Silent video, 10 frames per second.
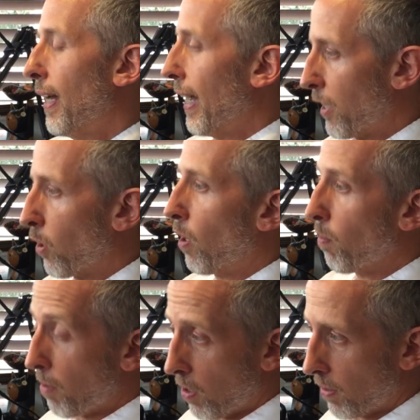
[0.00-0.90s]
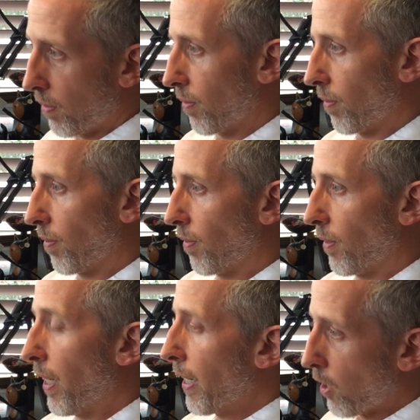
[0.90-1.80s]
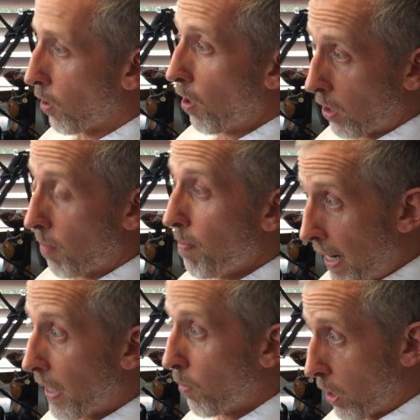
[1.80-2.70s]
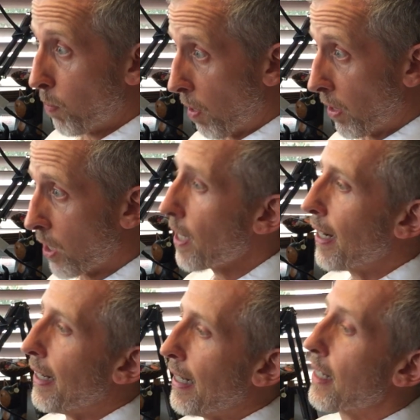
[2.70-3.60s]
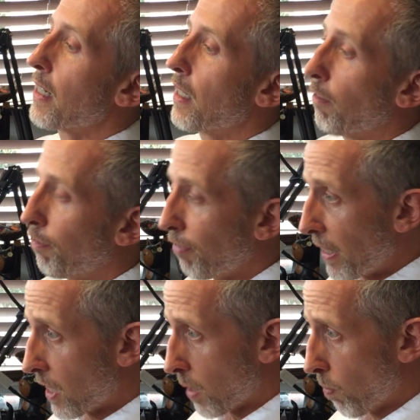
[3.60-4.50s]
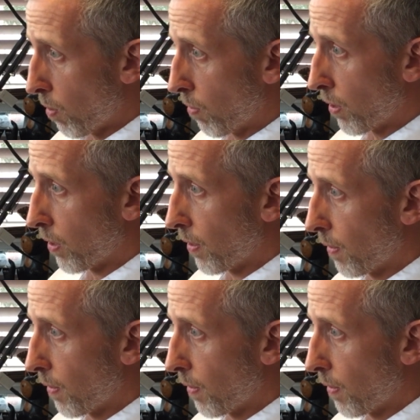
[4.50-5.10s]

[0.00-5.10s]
And our automatic response is defense mode.